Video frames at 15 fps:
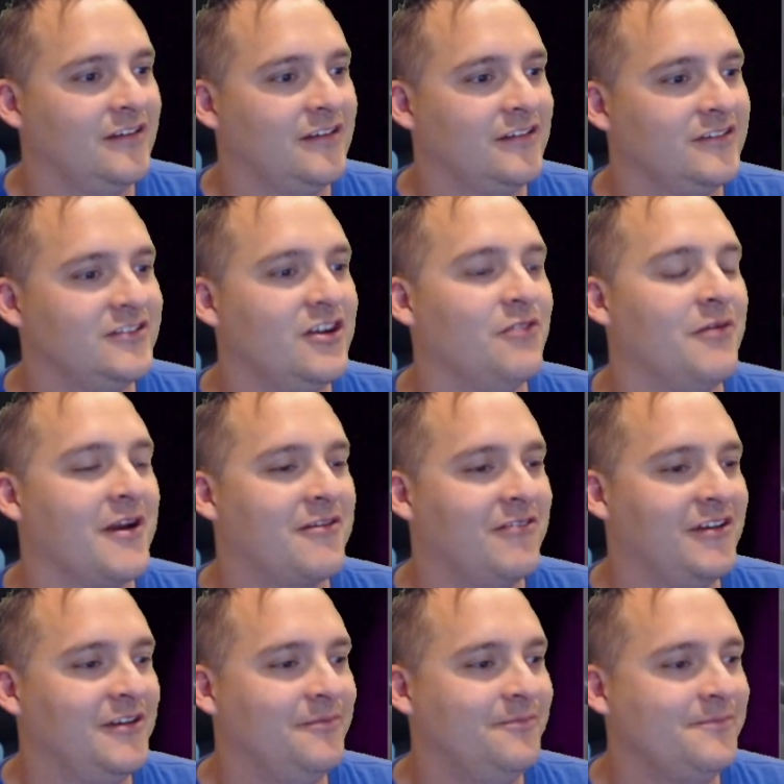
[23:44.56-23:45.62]
Star
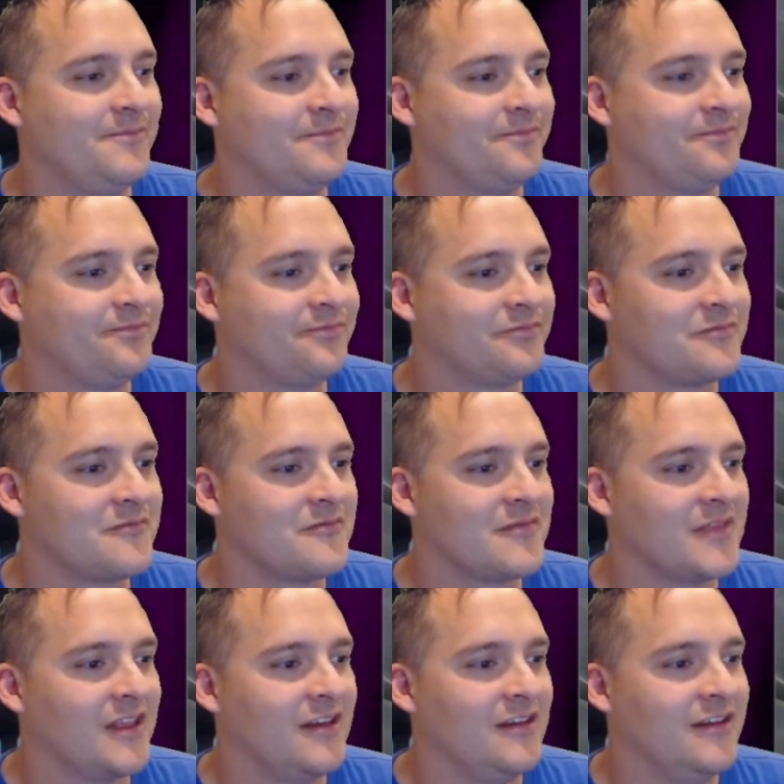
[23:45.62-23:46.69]
Requiem?
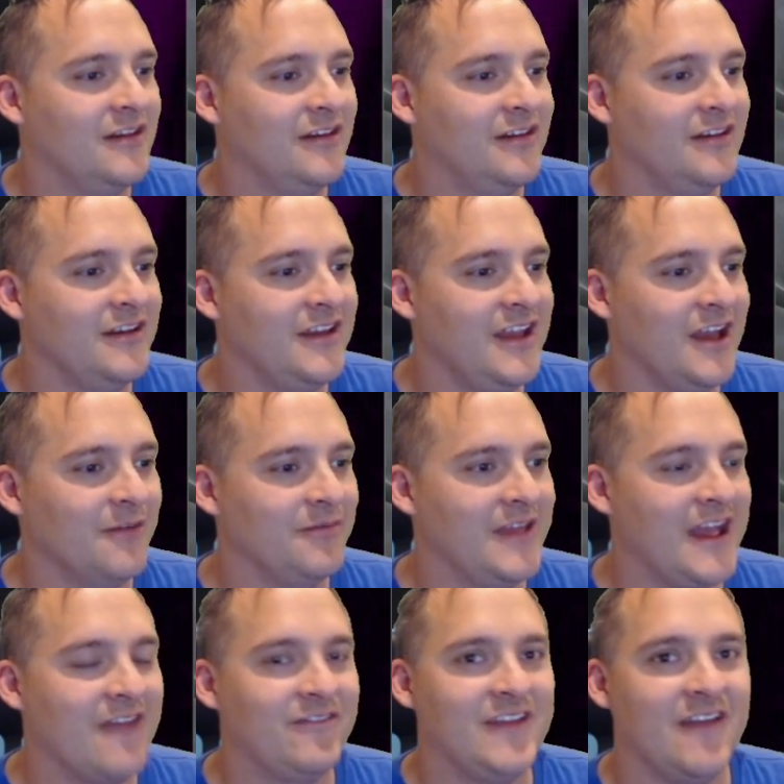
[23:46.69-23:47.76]
Yep, they
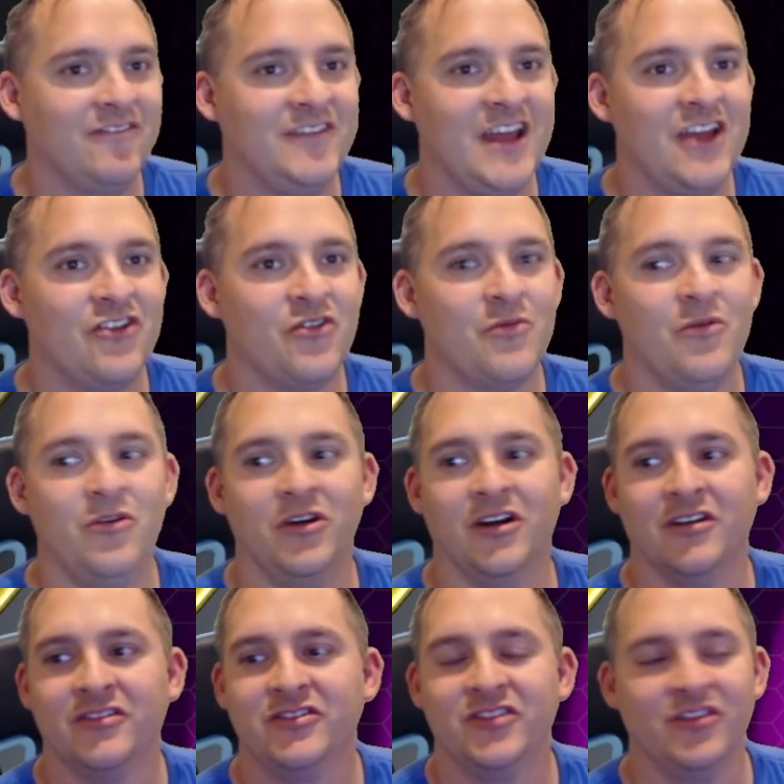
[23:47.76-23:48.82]
have to have 10 or
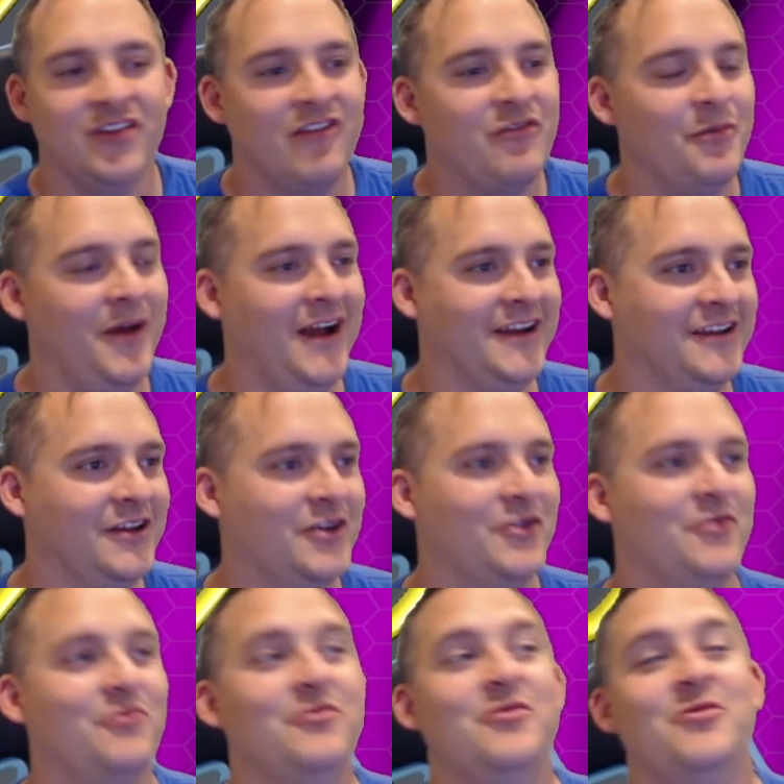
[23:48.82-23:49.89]
more, so never mind.
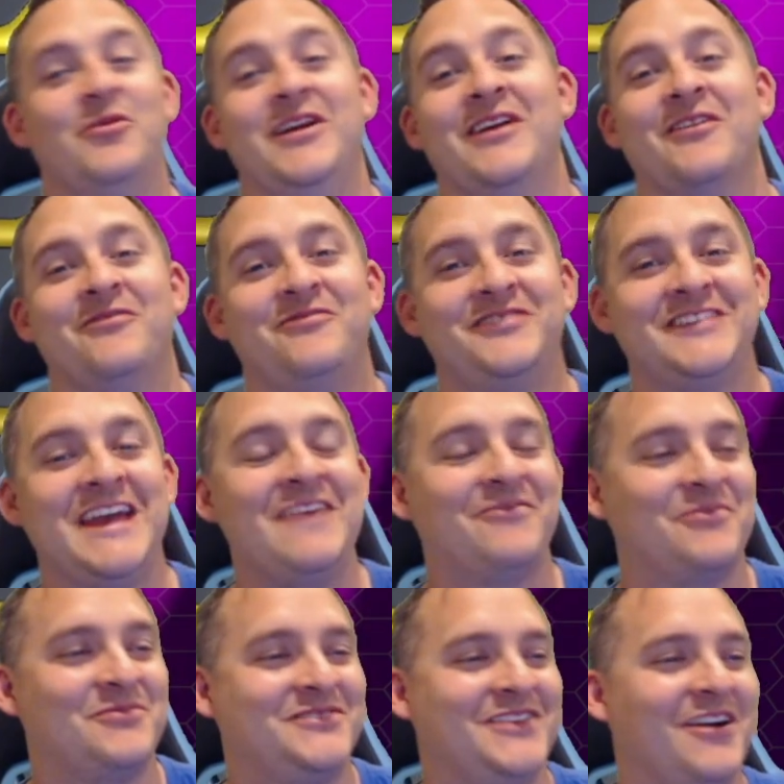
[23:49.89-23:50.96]
We are safe
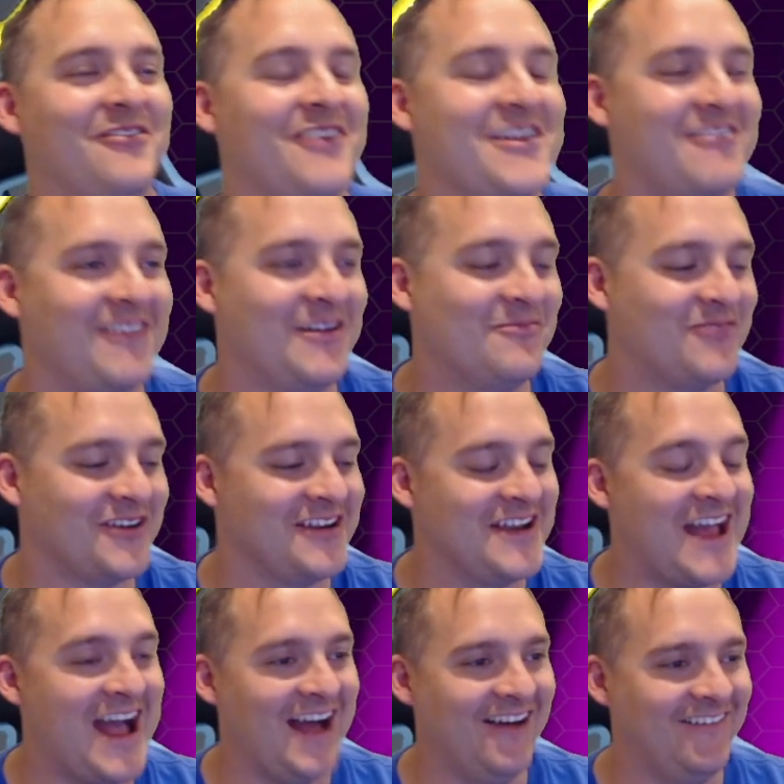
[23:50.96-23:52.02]
from Star Requiem for
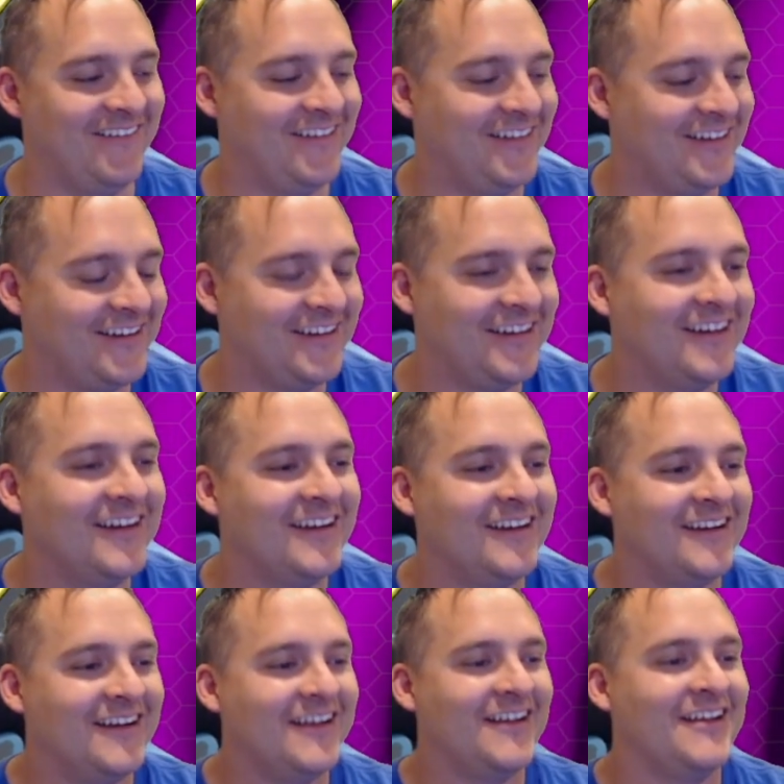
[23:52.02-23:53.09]
now.
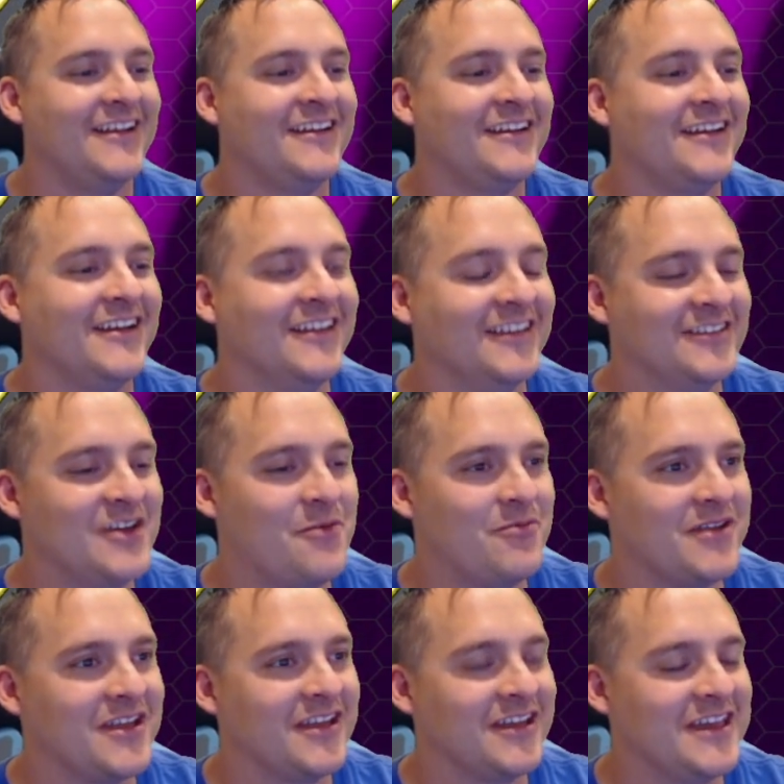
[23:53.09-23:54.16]
And let's hope we
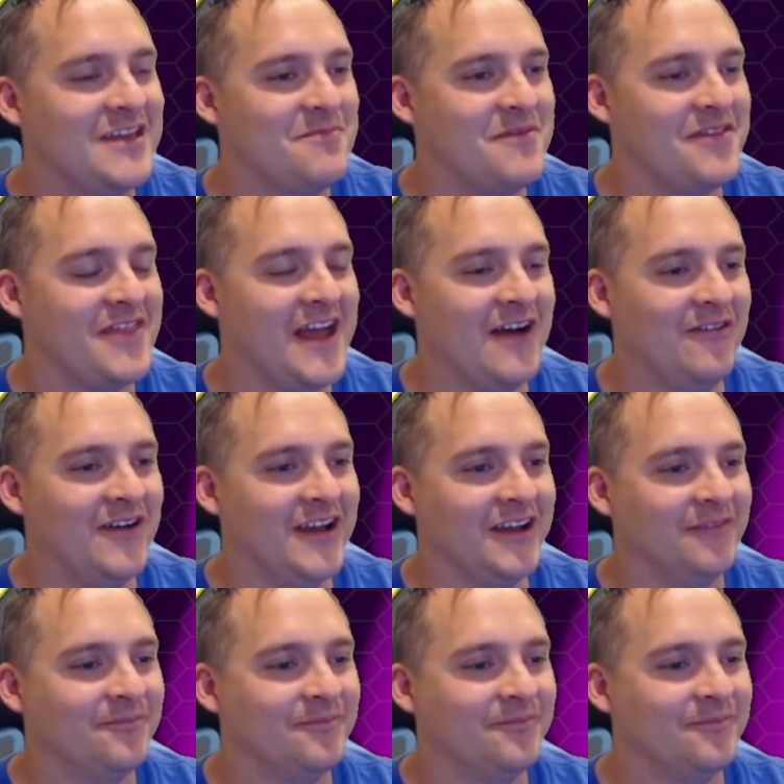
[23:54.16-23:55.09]
can keep it that way.